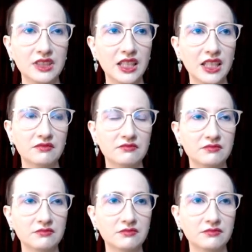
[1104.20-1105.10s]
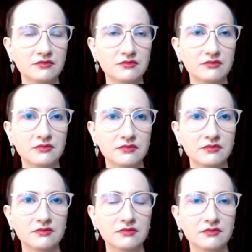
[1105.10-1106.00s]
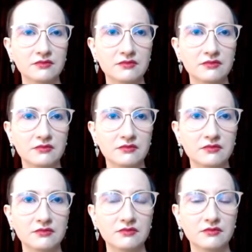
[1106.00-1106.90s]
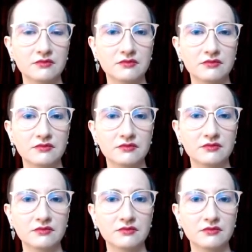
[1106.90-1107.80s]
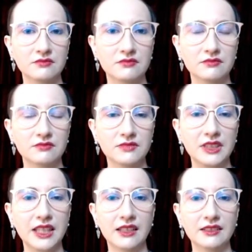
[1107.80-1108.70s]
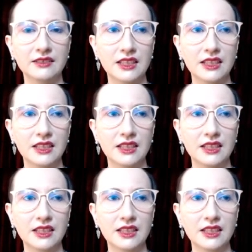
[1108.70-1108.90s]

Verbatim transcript: were yeah. cheesy and, and violent for no reason. So that's always fun. Yeah. So.